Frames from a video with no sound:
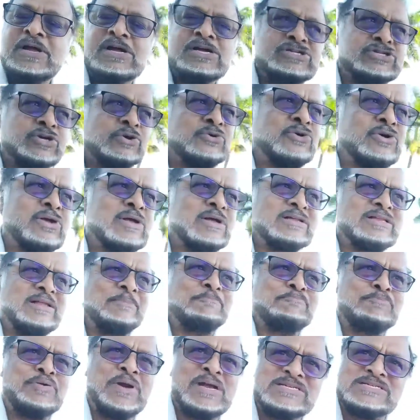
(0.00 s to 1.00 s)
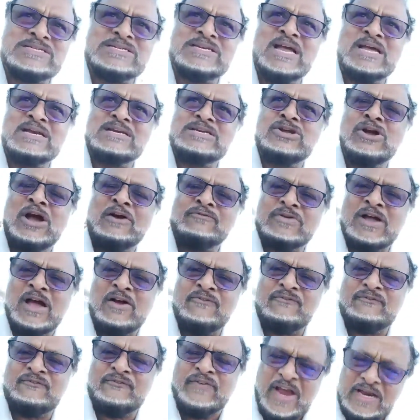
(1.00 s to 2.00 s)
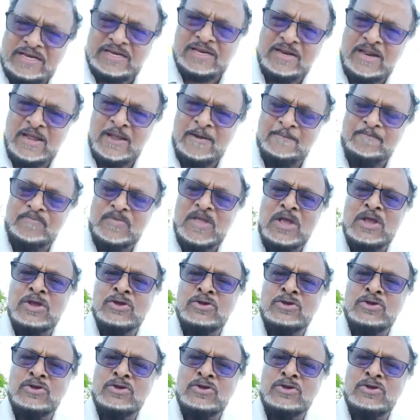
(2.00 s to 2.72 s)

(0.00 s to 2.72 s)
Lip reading: So the president, you have to have faith in him.